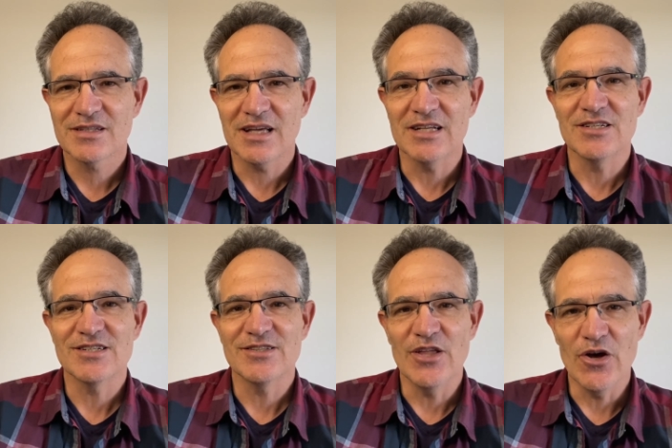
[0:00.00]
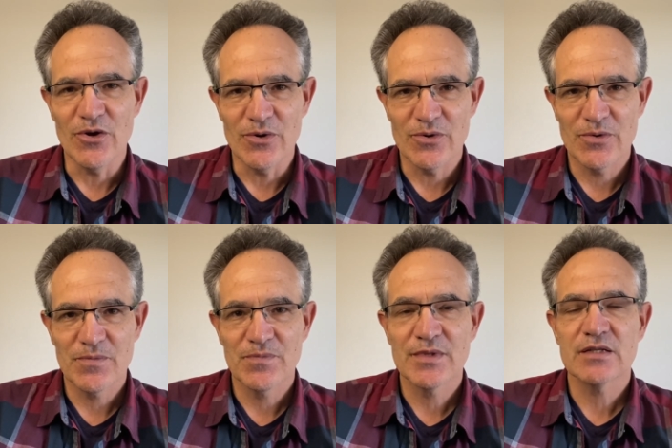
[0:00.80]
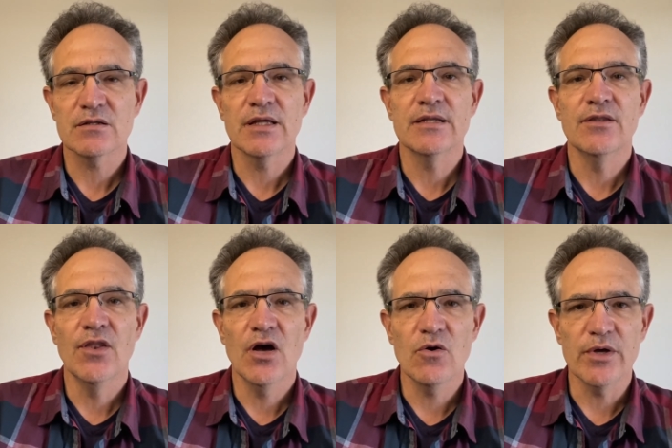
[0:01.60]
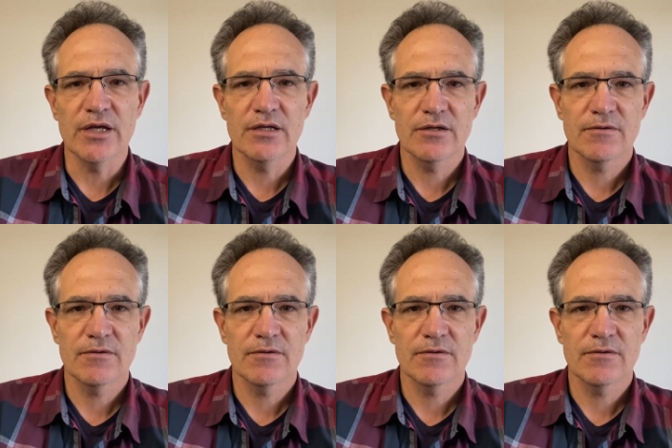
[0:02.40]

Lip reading: I just know. So that knowing